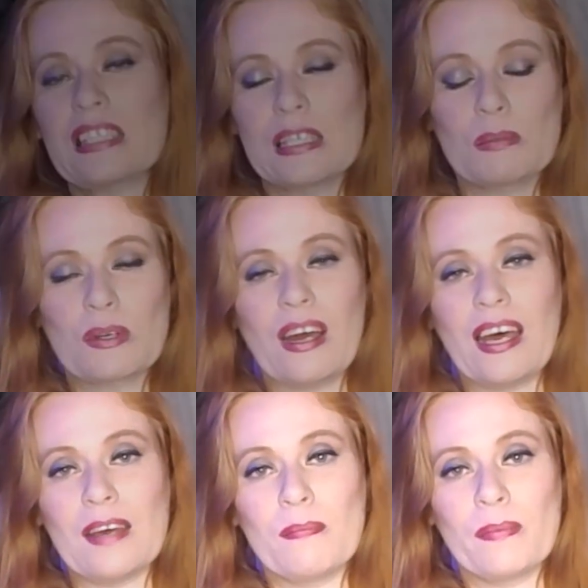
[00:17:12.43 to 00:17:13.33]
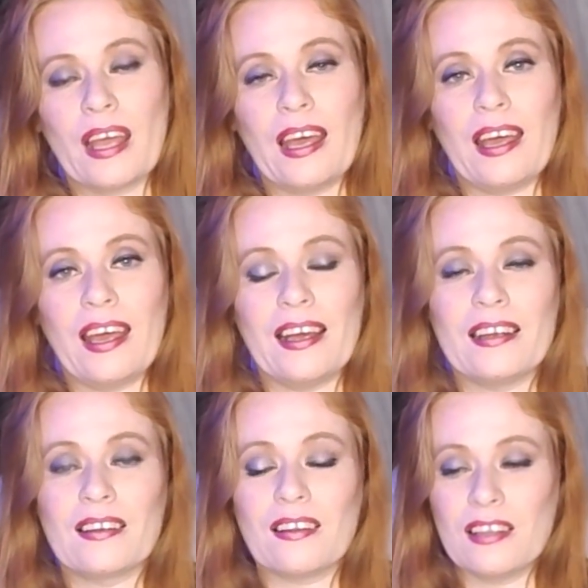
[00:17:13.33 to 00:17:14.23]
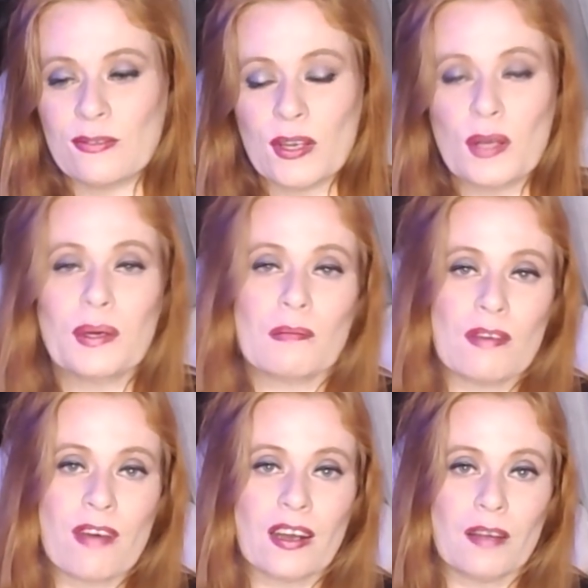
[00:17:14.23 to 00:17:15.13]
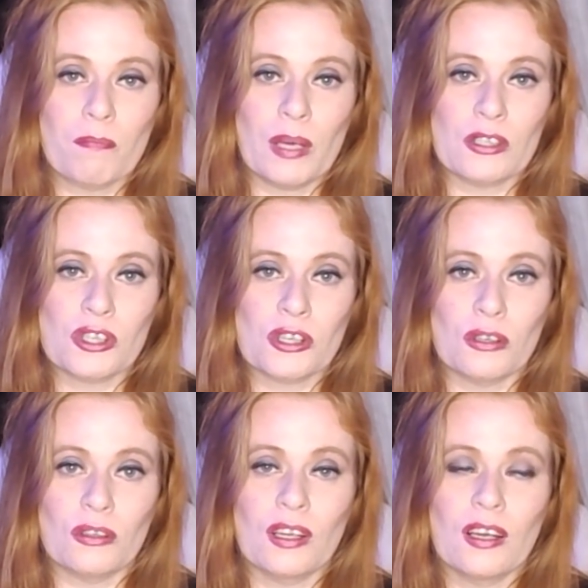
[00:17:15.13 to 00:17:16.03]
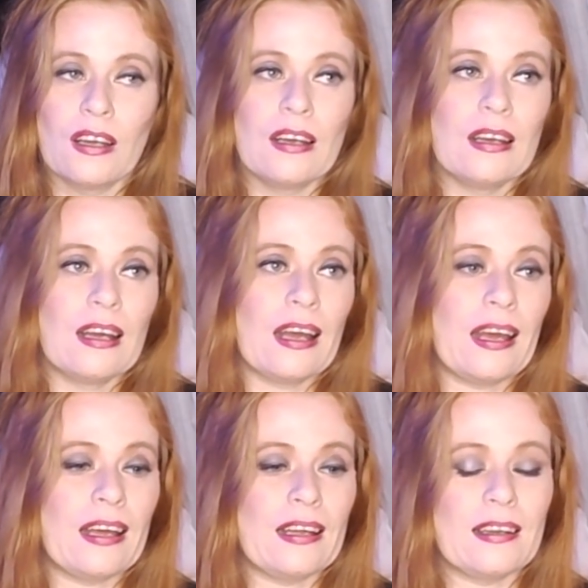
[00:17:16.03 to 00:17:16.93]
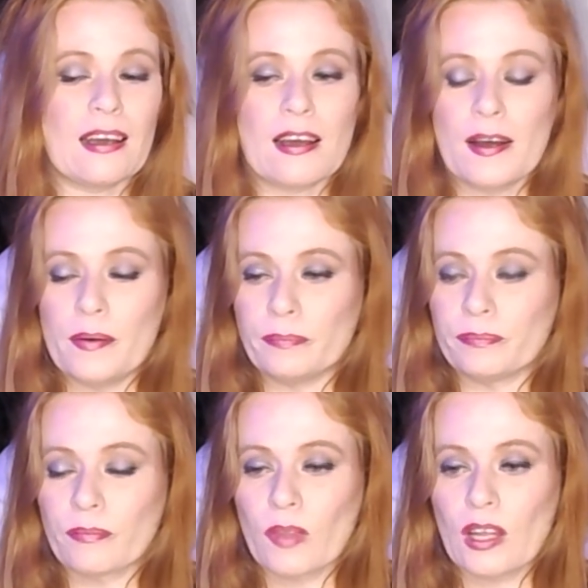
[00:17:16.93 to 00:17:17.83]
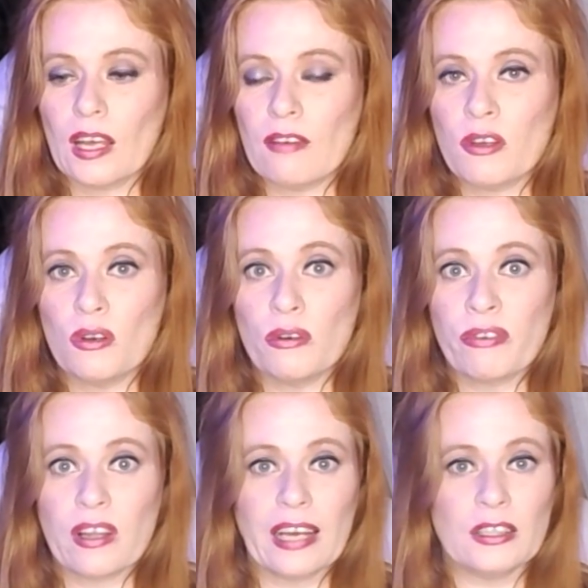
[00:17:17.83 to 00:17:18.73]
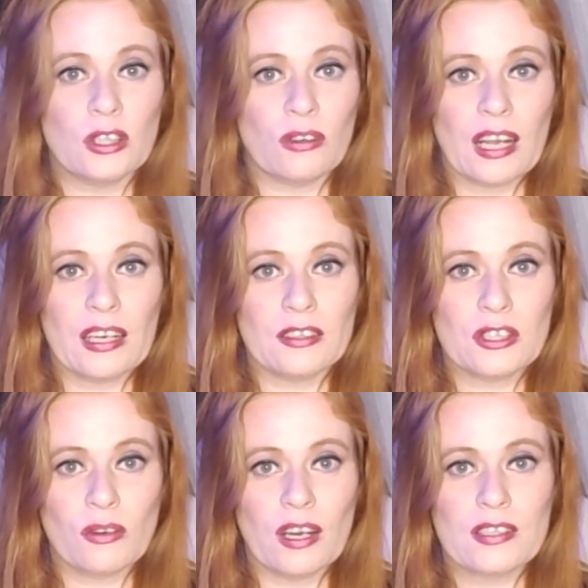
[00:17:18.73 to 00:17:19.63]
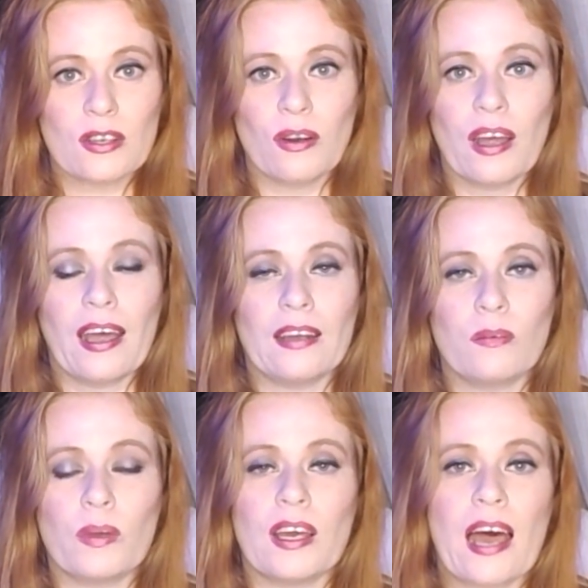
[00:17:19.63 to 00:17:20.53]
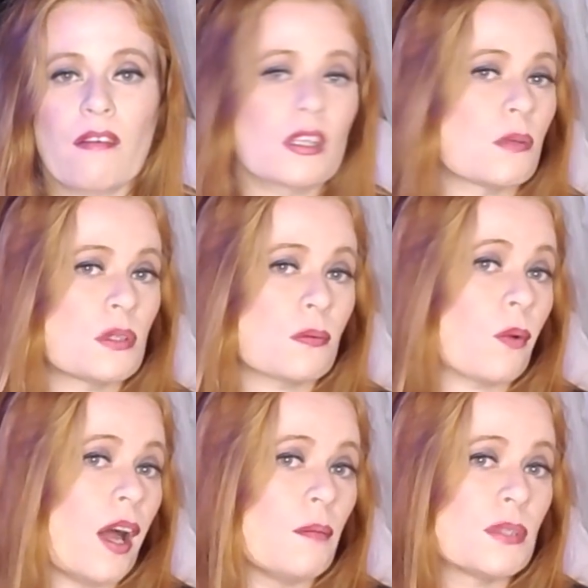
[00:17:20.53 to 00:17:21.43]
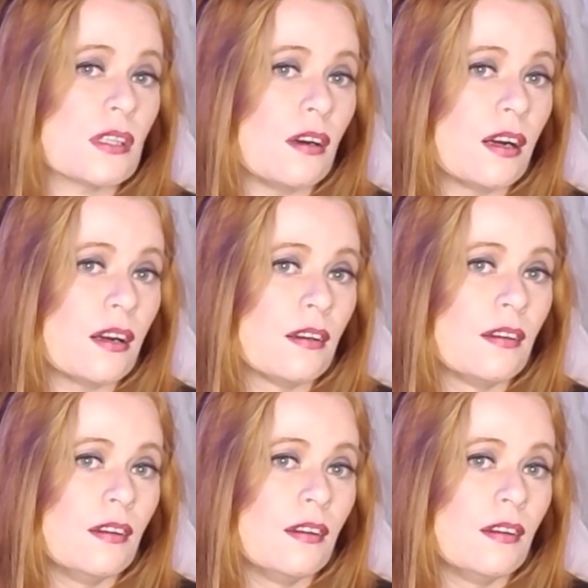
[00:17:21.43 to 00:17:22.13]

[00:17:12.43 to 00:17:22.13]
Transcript: to subscribe, and this video can be found on Bitchute. And if you feel like donating to us, go ahead, we have a Subscribe Star.